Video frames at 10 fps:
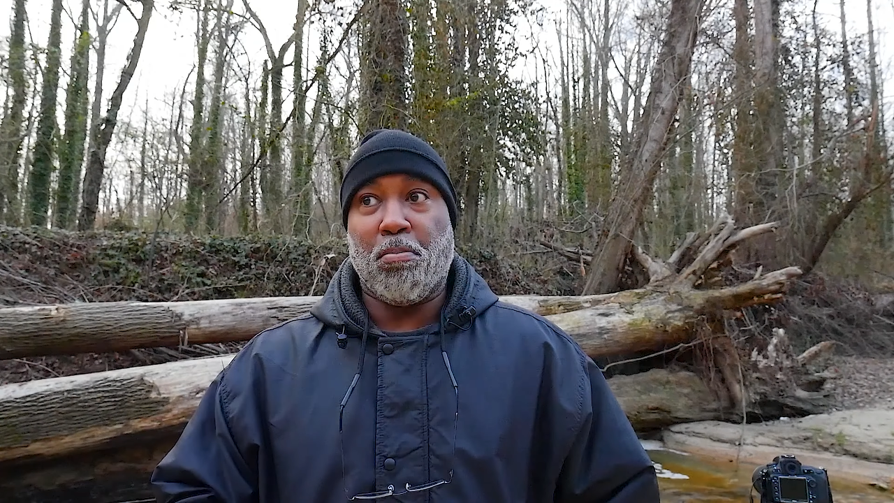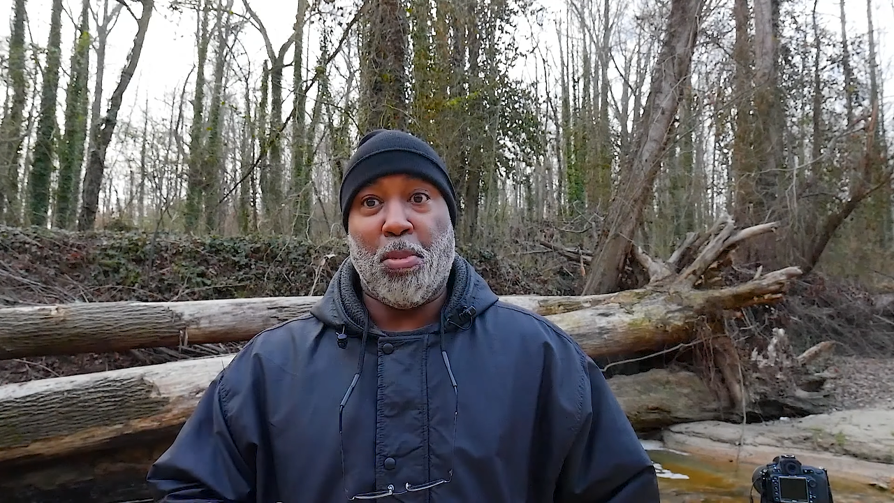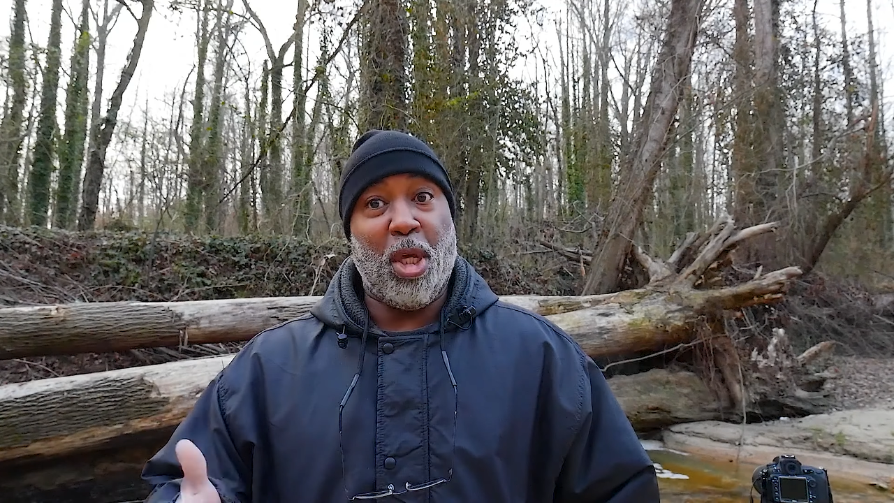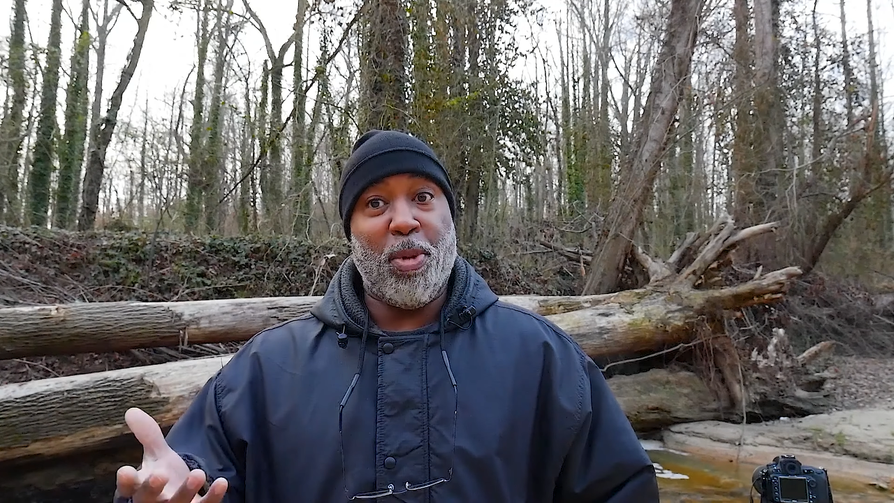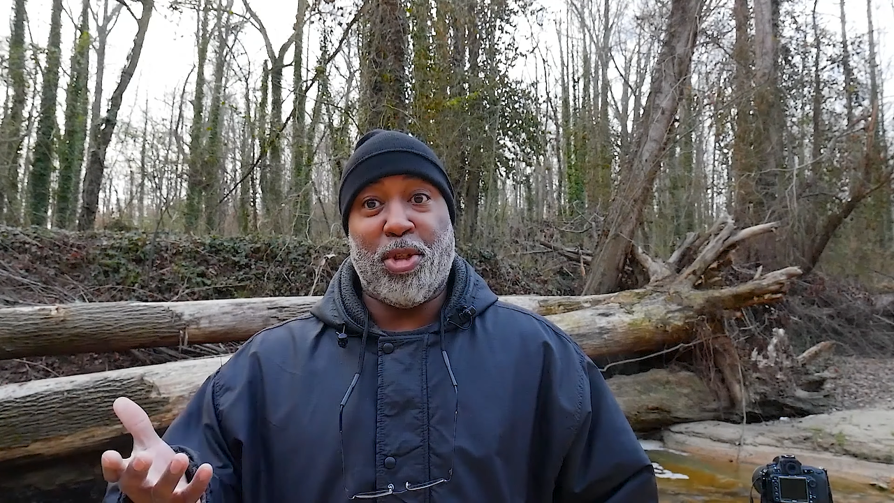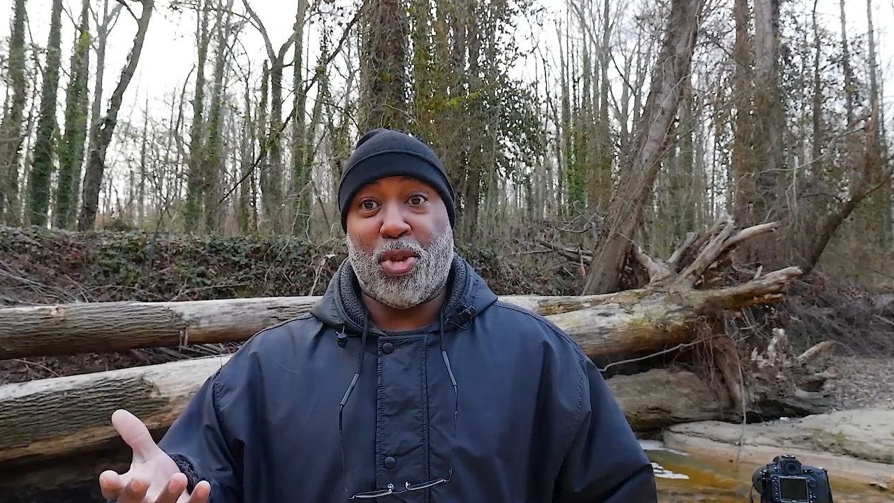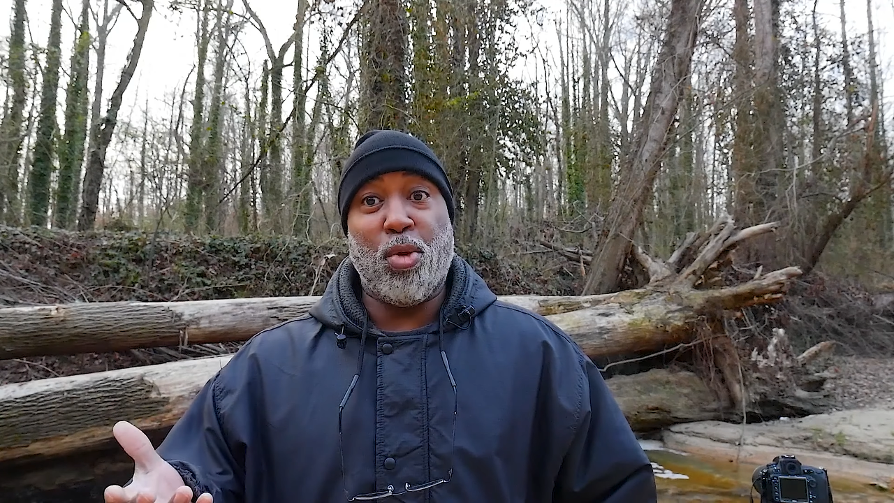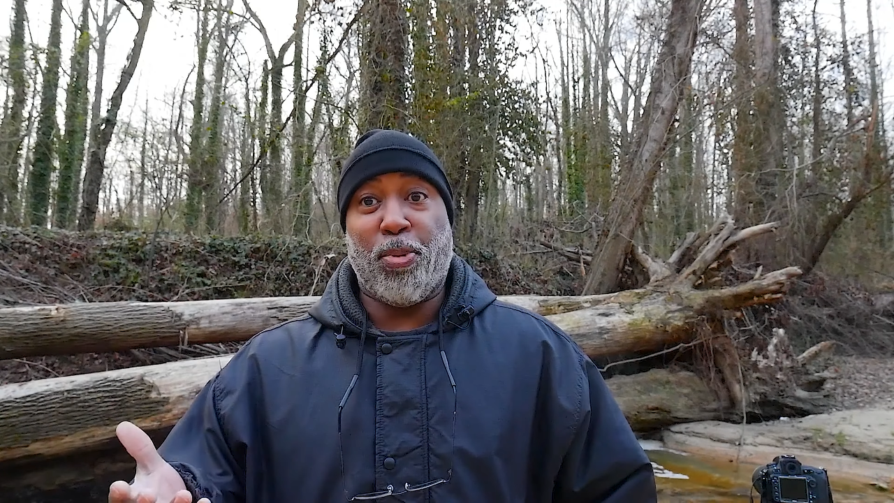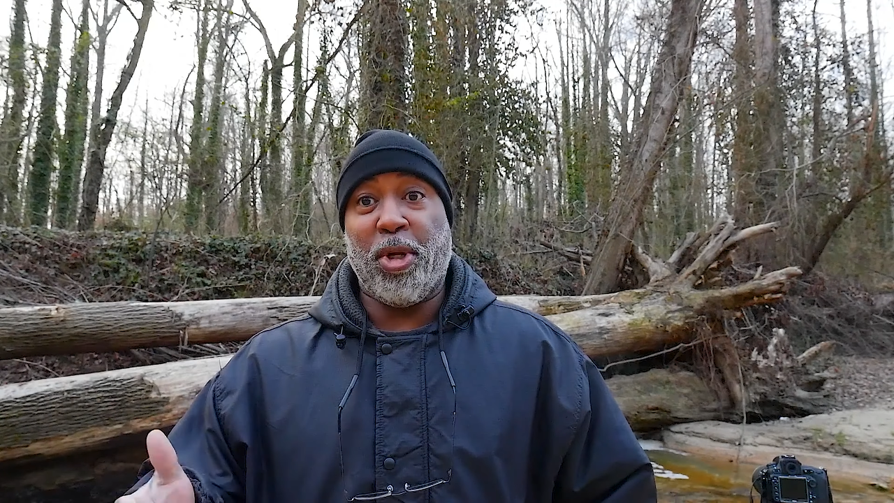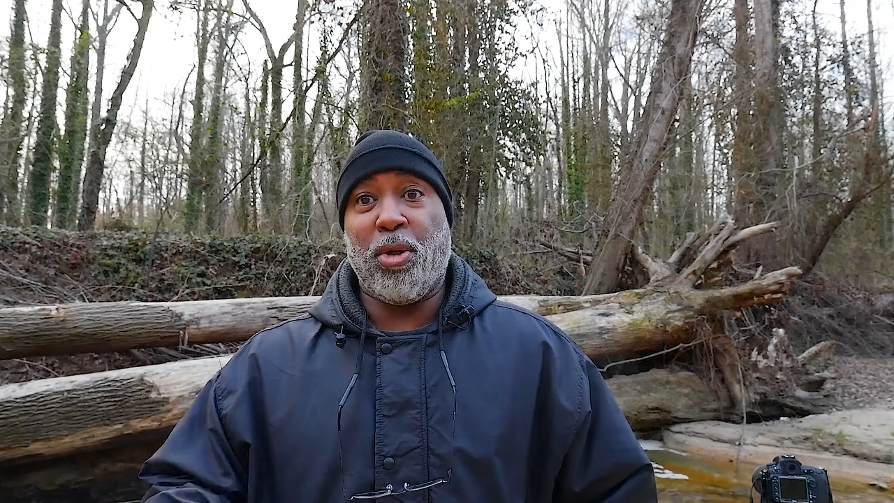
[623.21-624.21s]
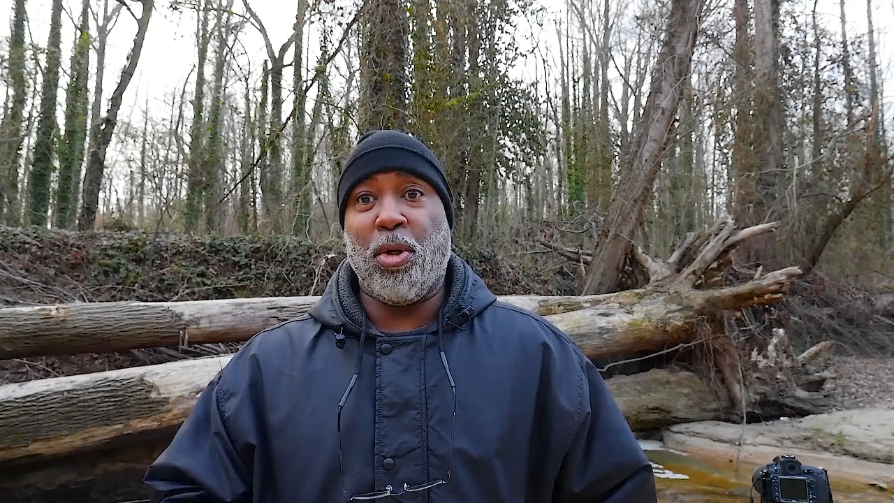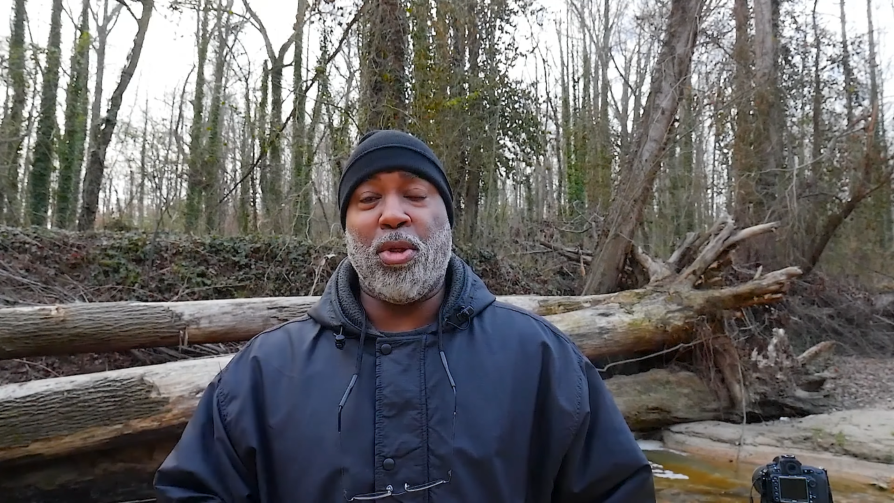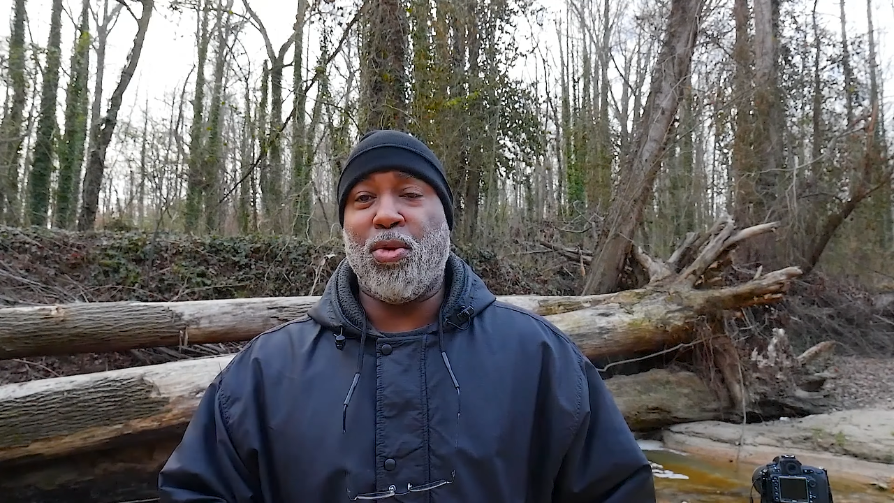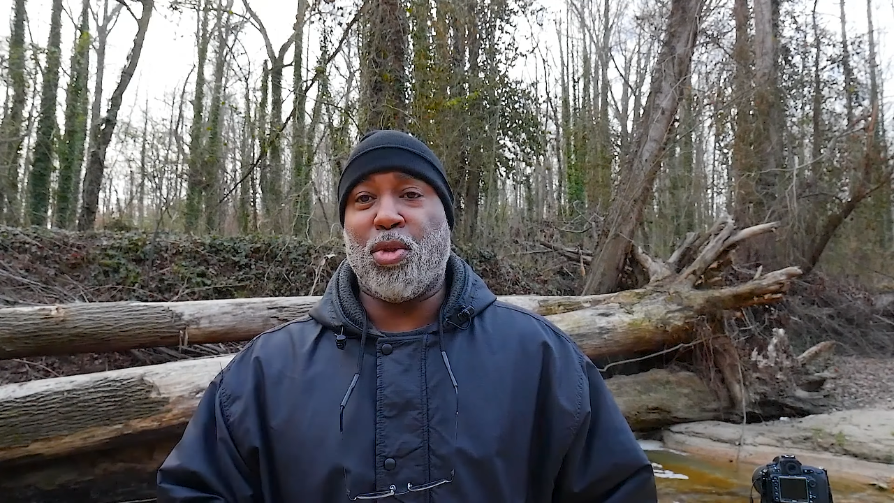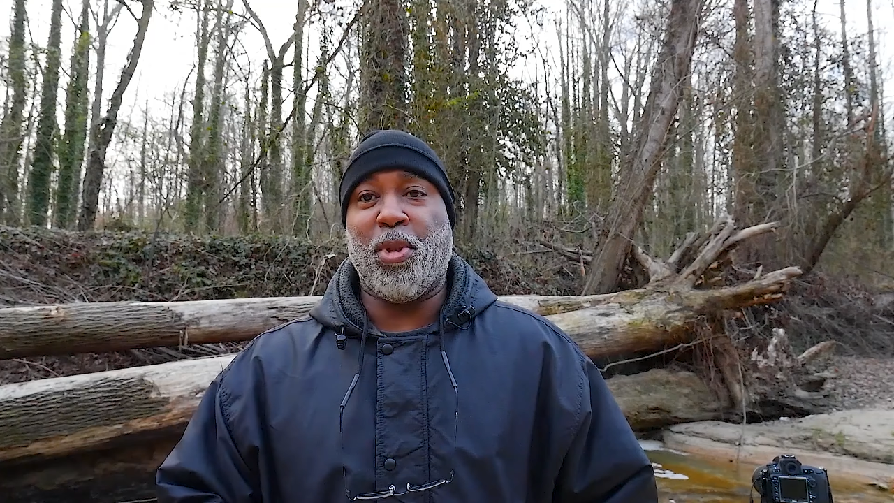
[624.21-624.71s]
maybe 2 pretty good
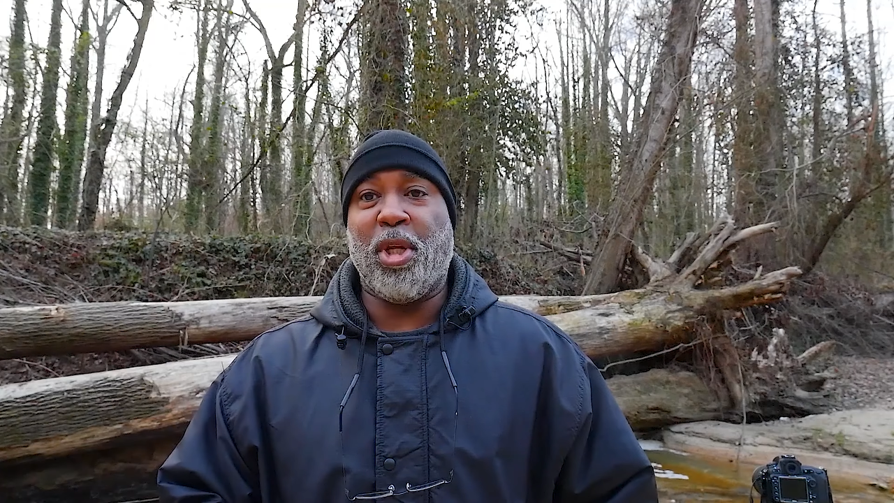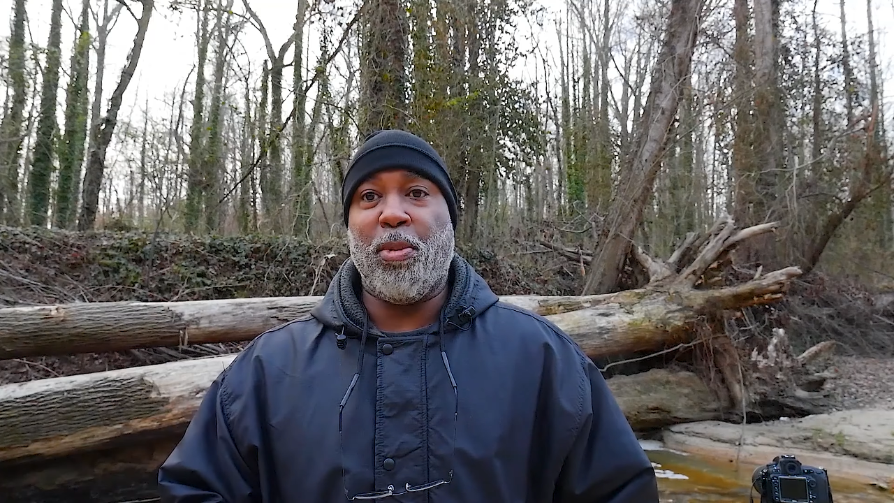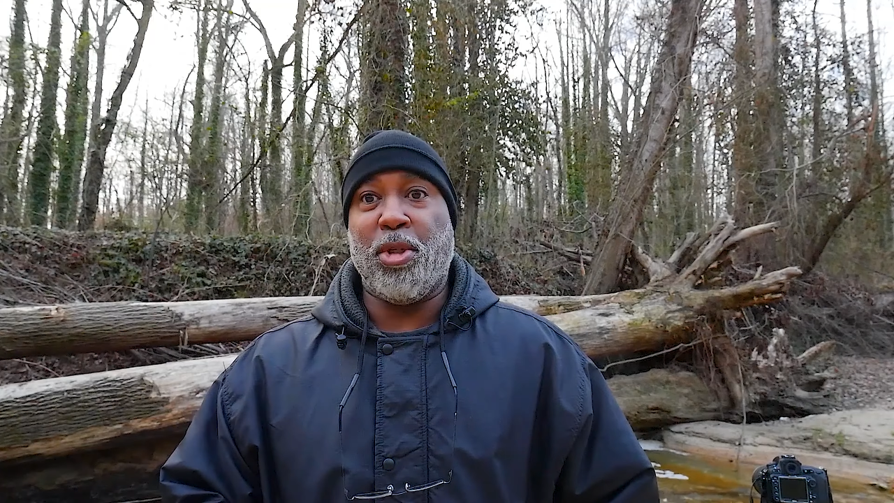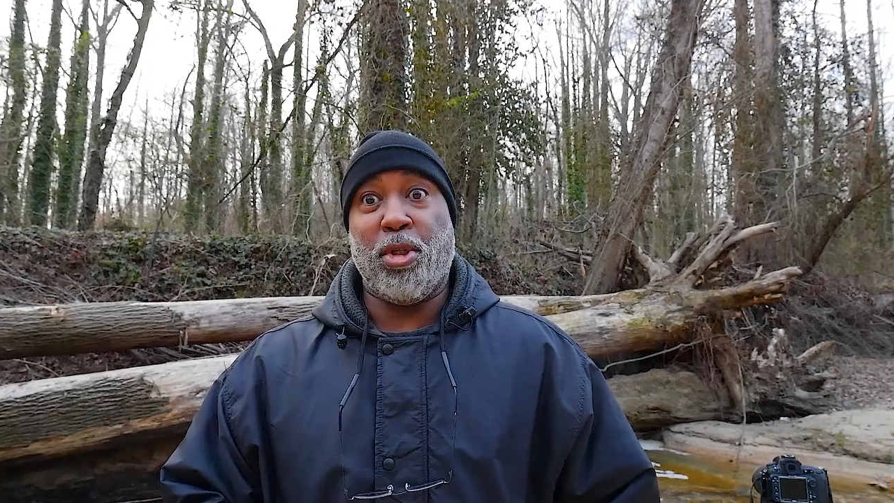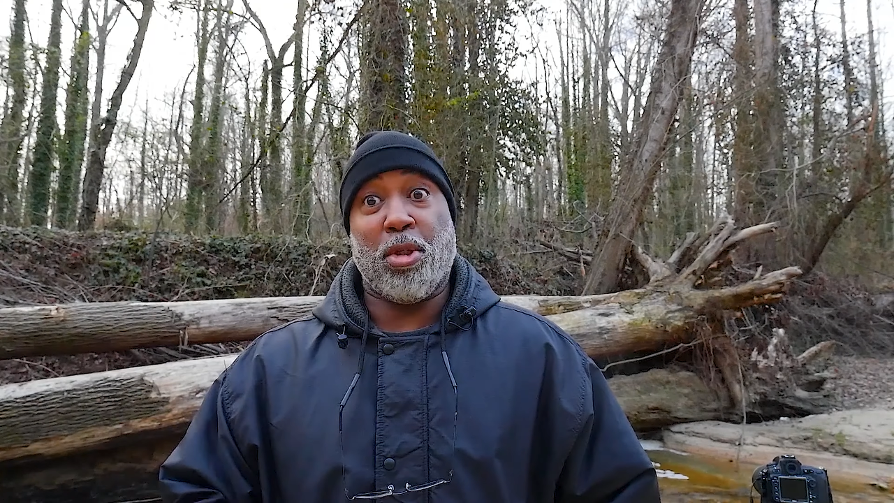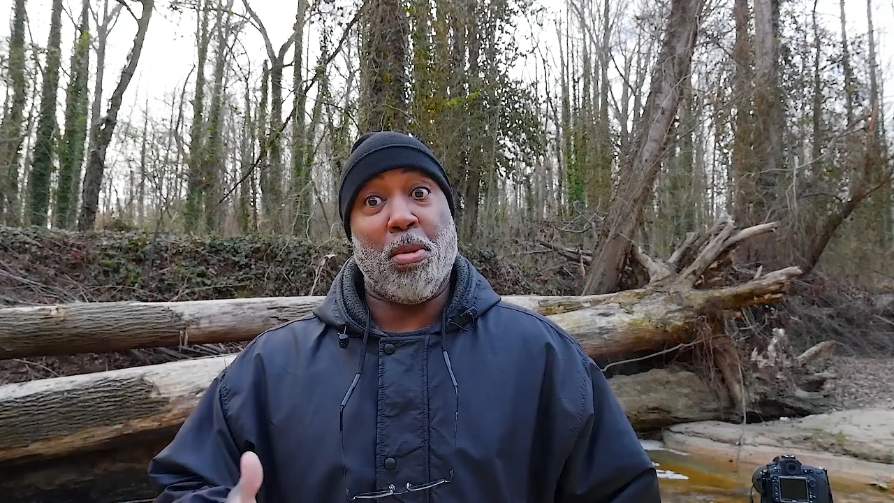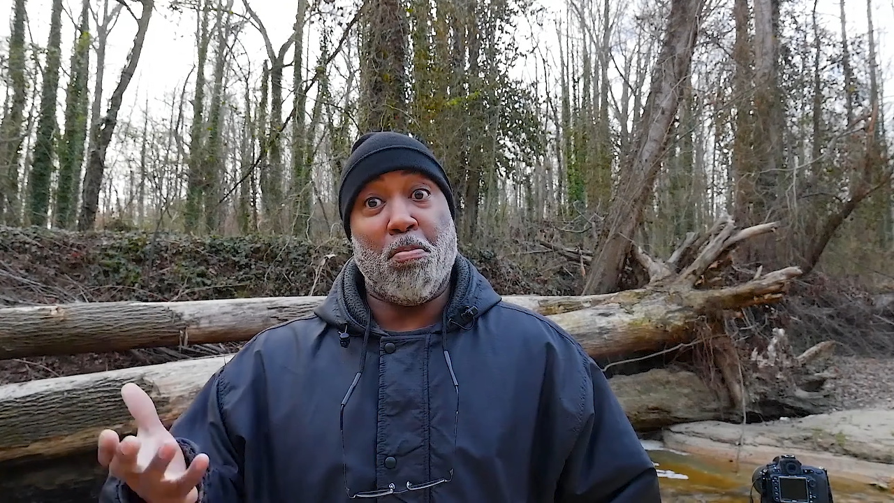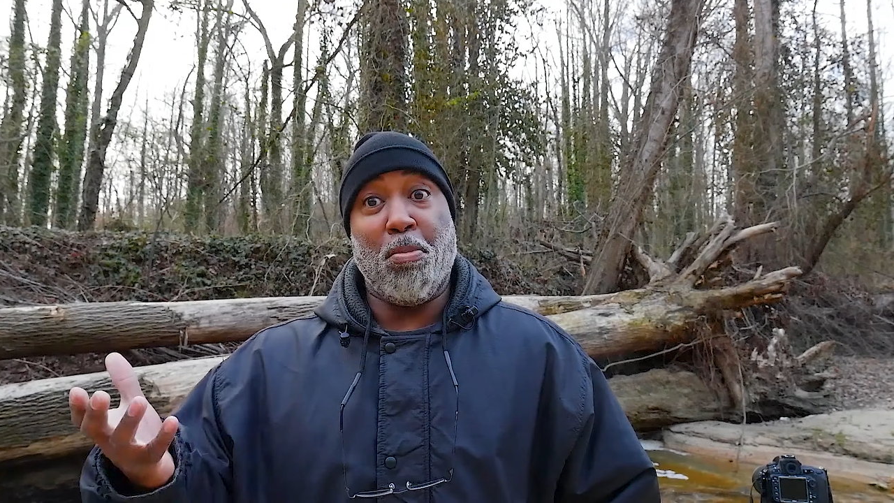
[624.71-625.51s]
usable images.